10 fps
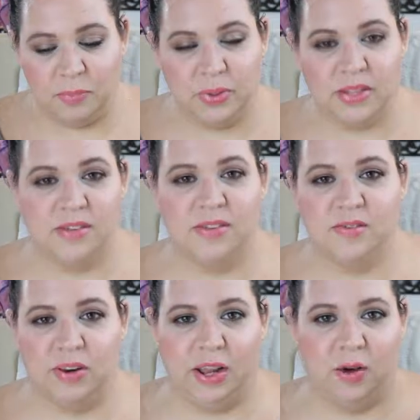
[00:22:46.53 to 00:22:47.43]
Please give this
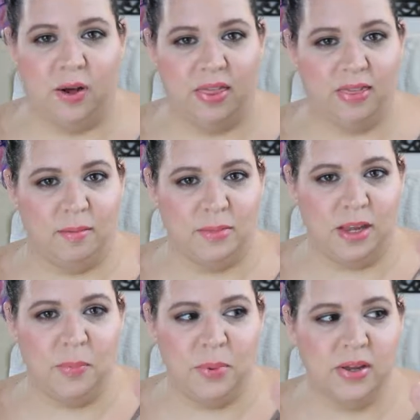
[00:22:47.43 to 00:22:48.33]
video a thumbs
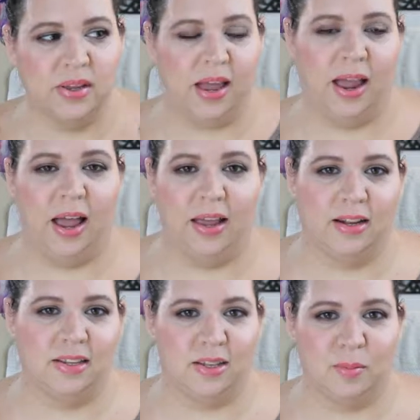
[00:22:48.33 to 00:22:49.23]
up
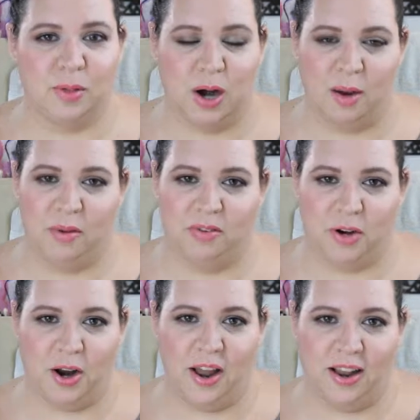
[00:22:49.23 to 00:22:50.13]
and subscribe if
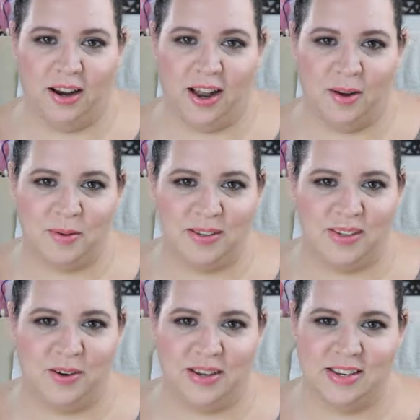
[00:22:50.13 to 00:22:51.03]
you're not, and I will
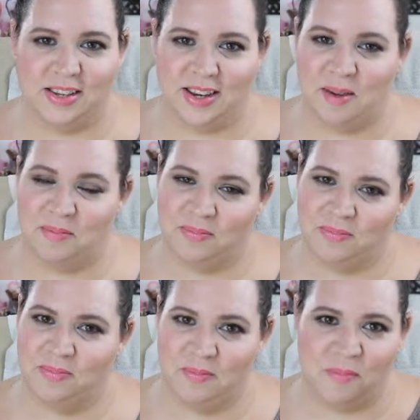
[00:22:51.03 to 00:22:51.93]
see you guys next time.
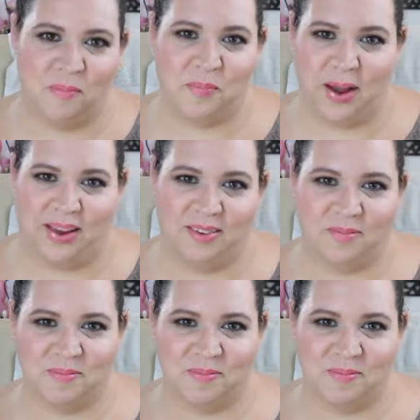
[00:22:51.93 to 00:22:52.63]
Bye.